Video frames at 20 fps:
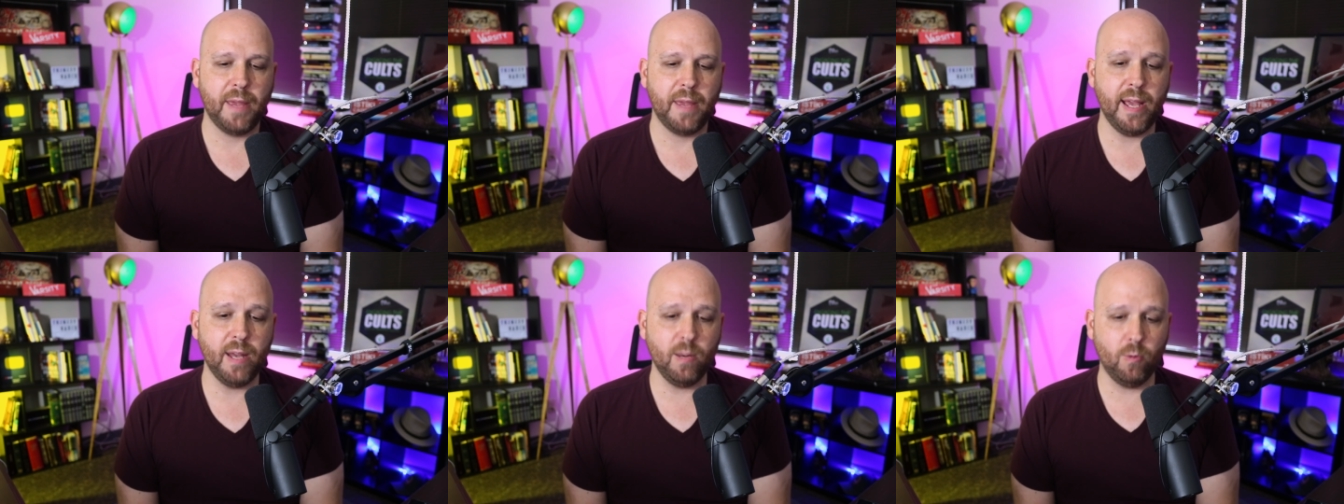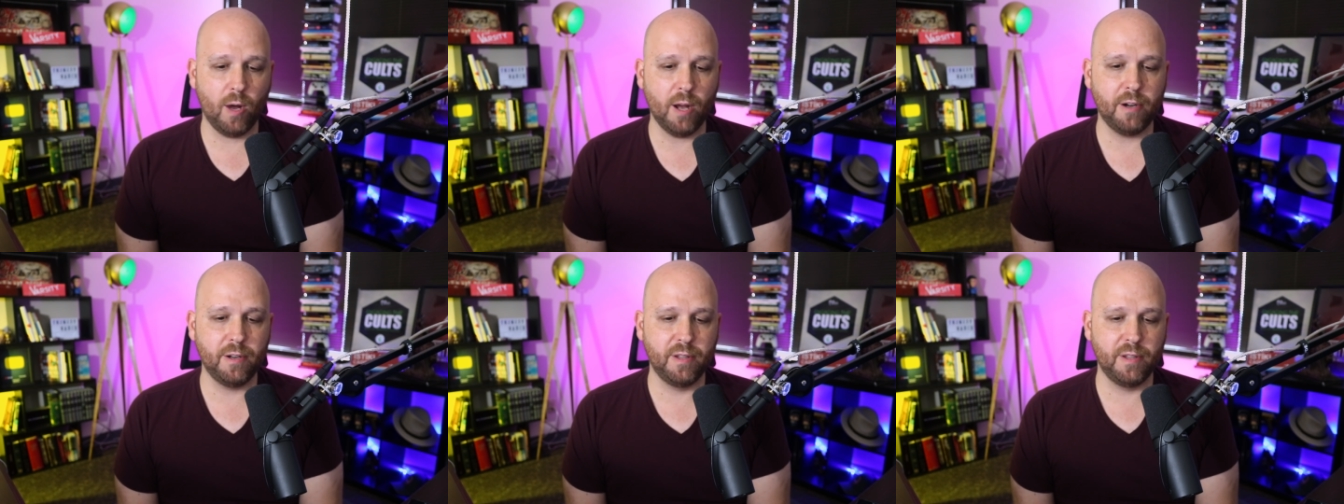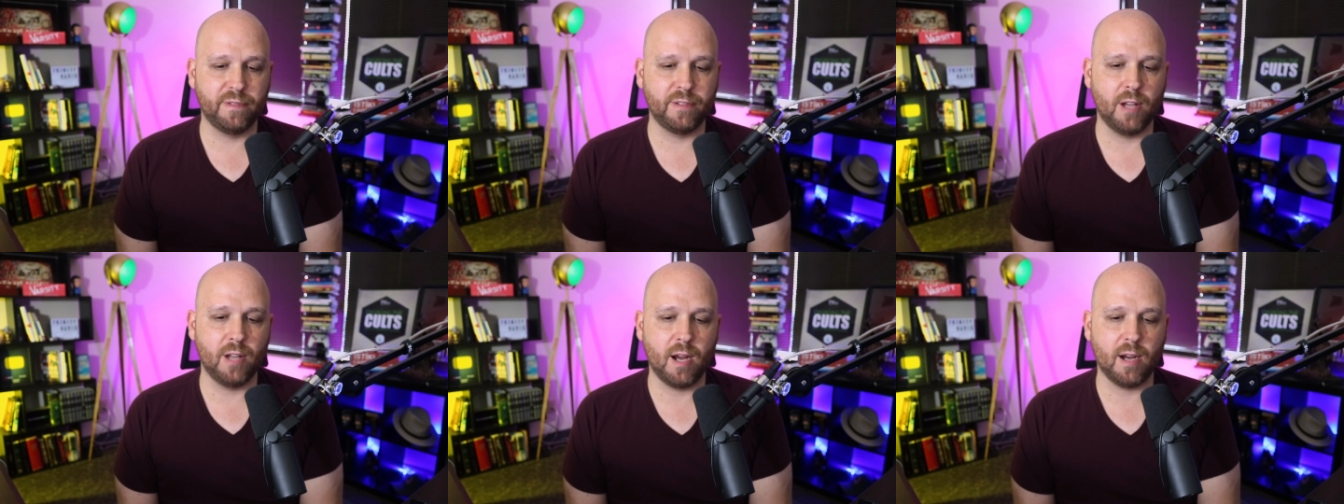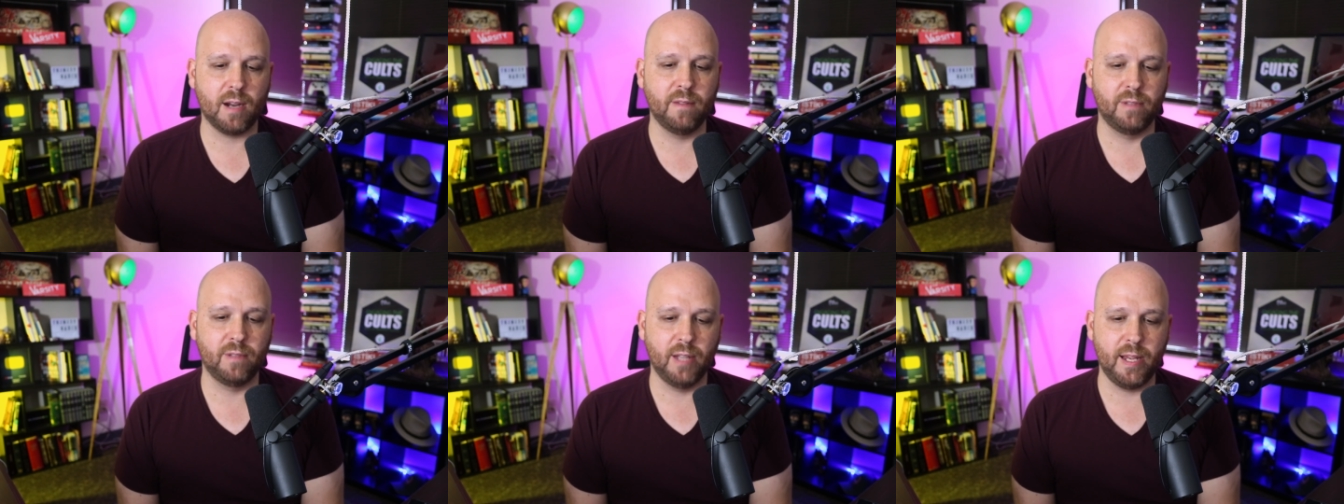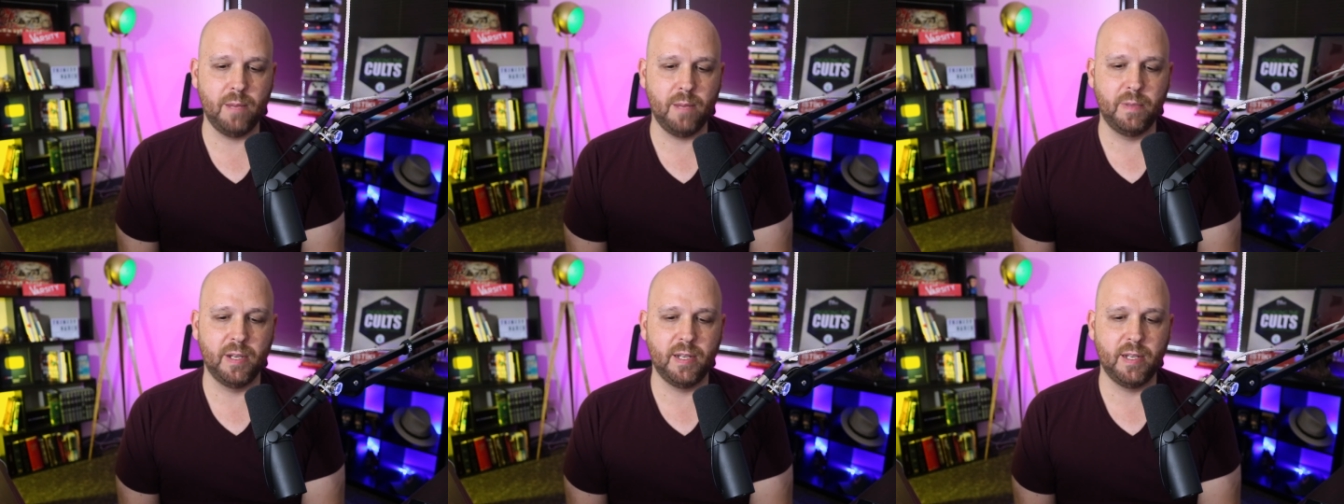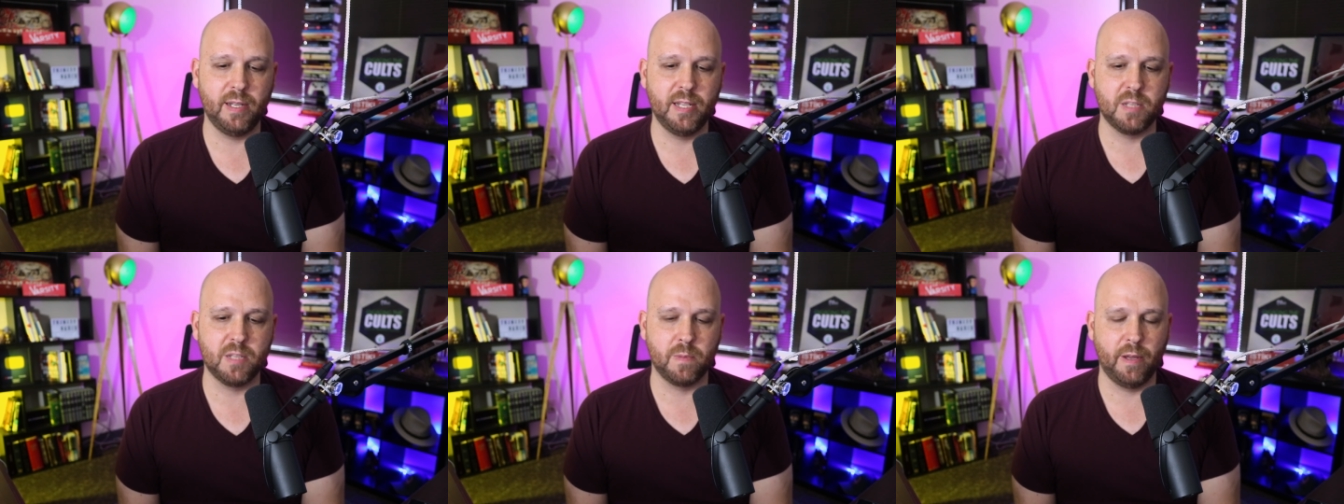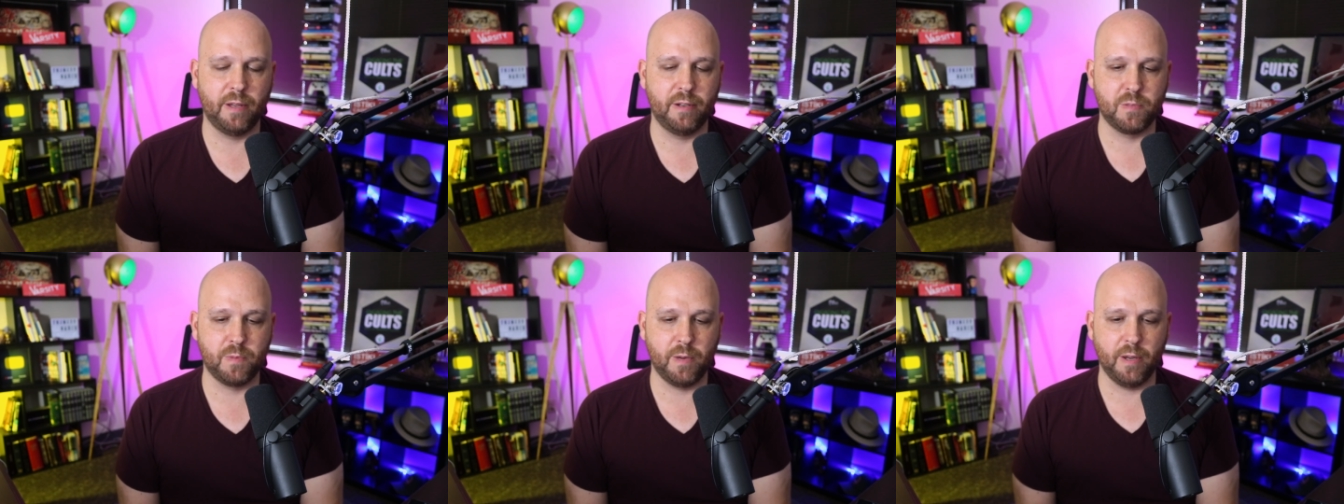and watered the flock of Laban, his
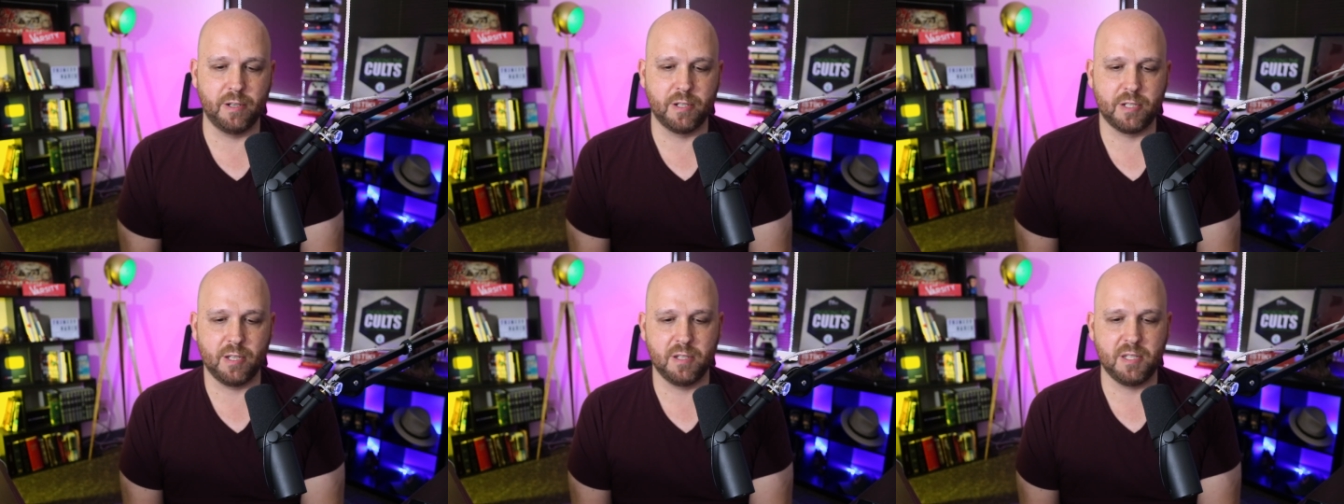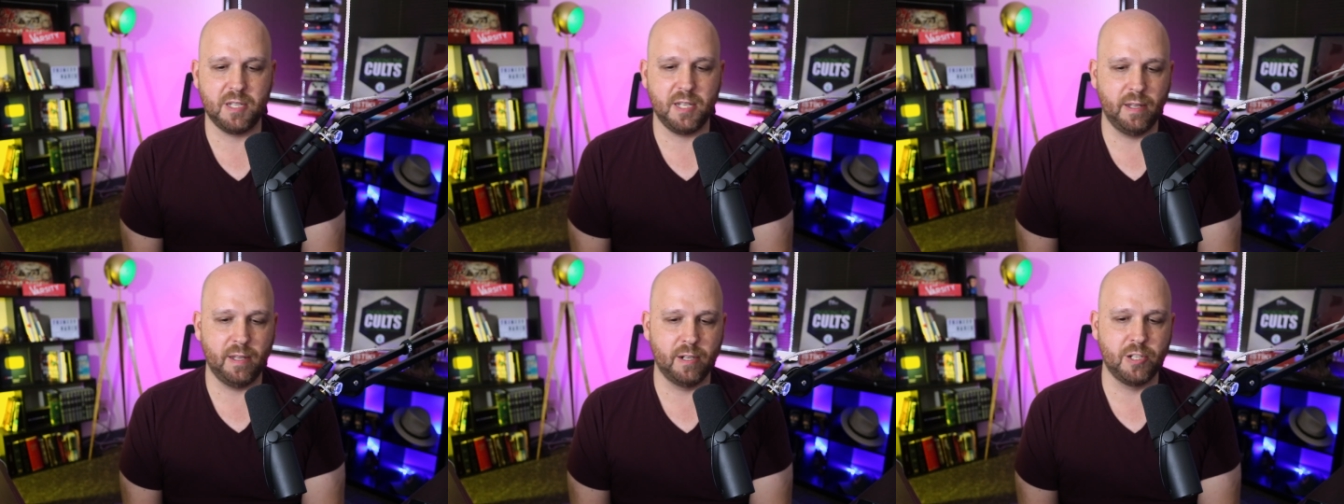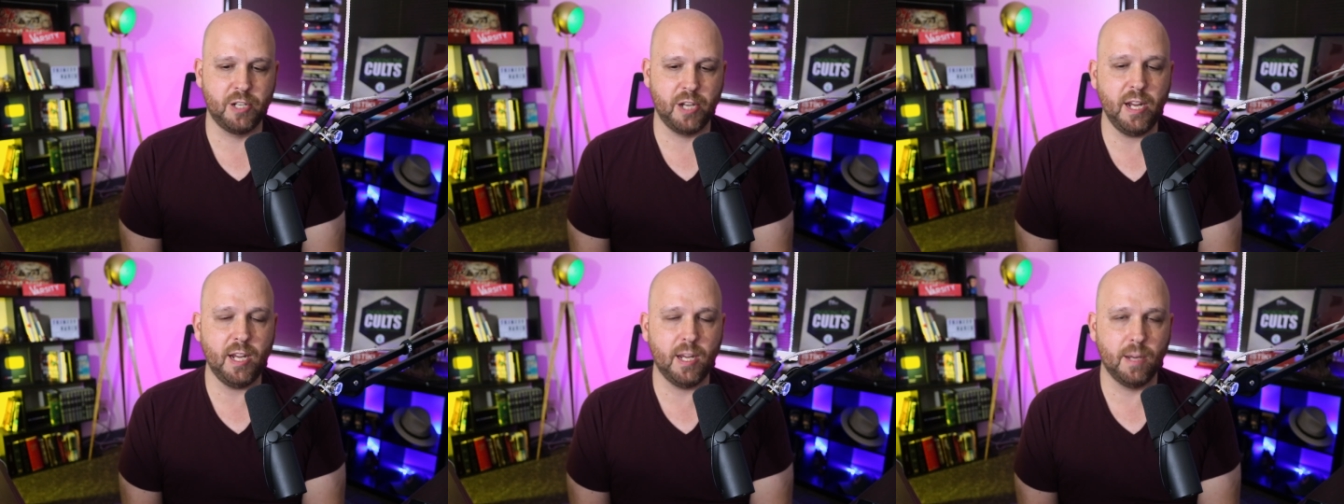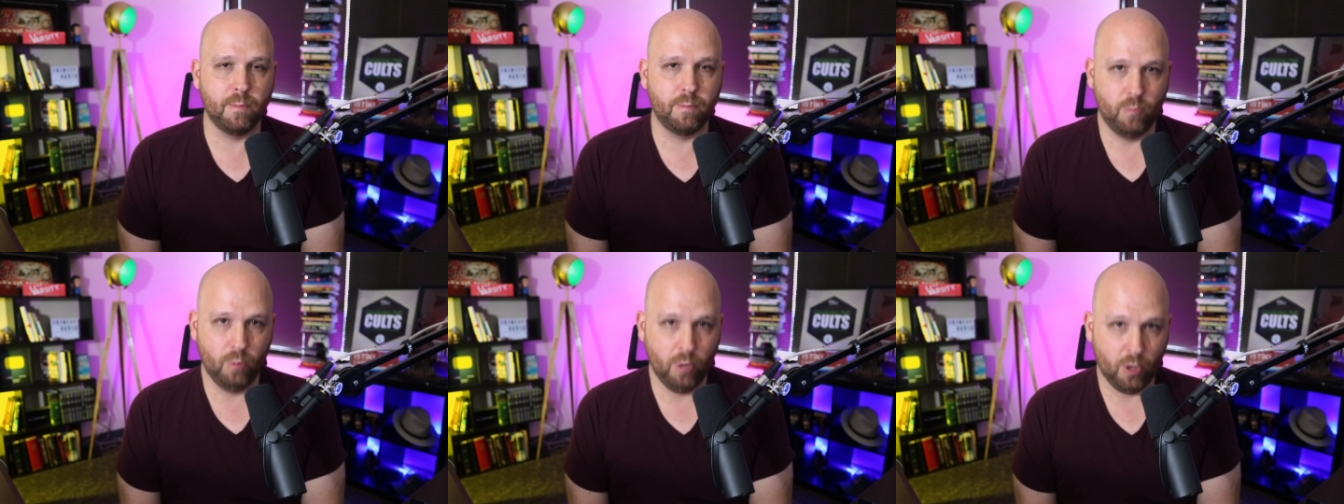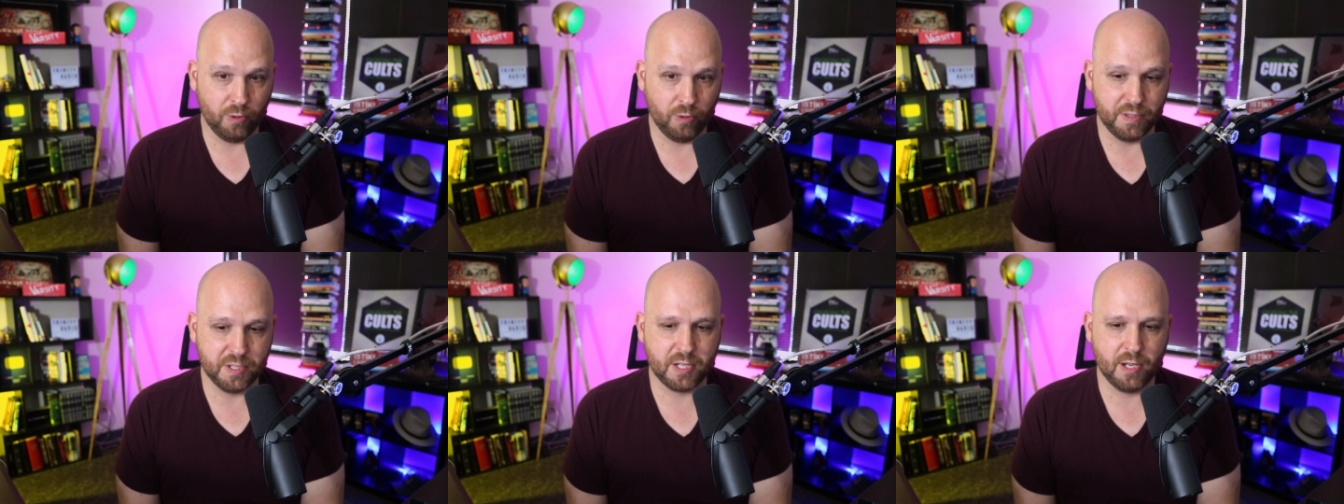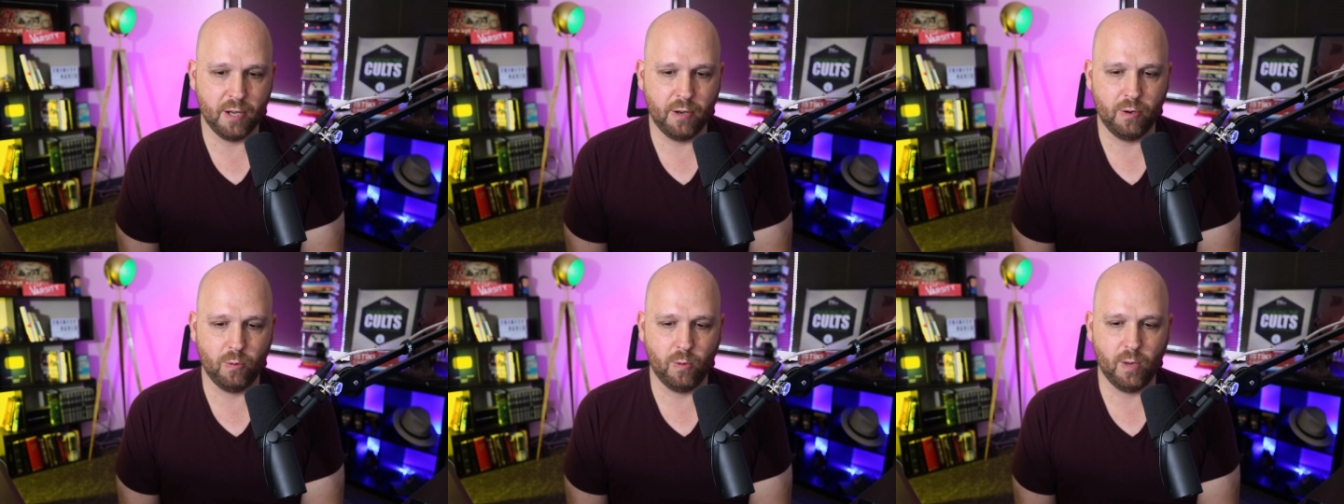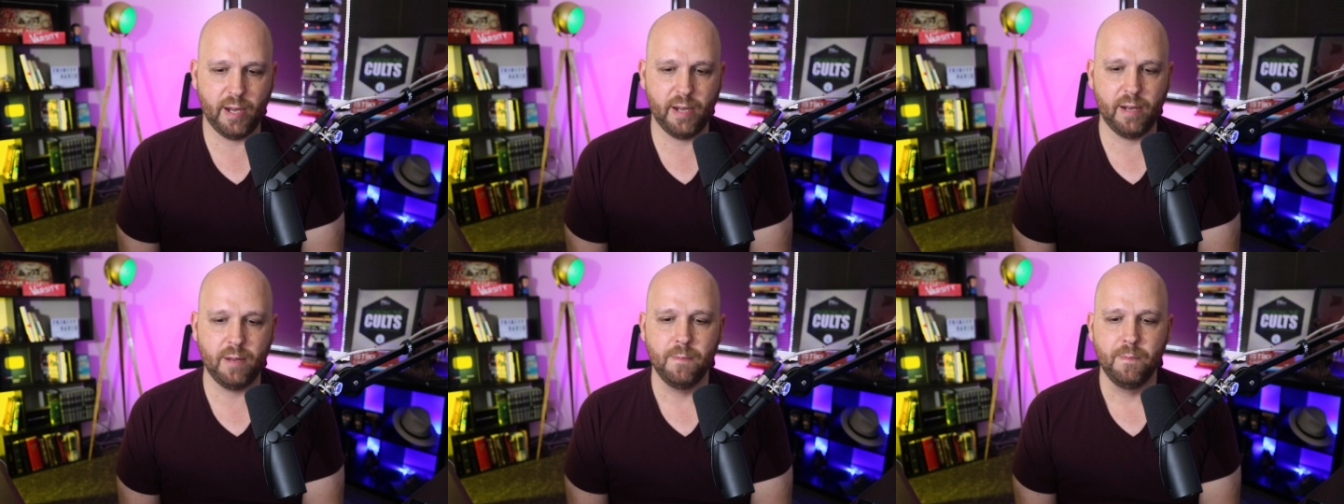mother's brother. So see there, Jacob rolled the stone
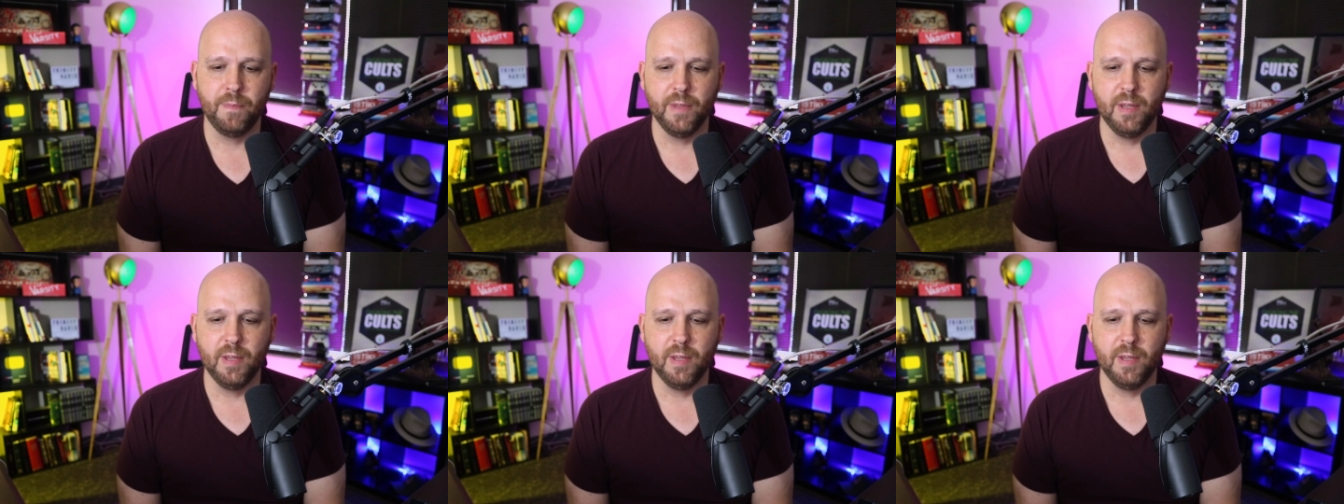away.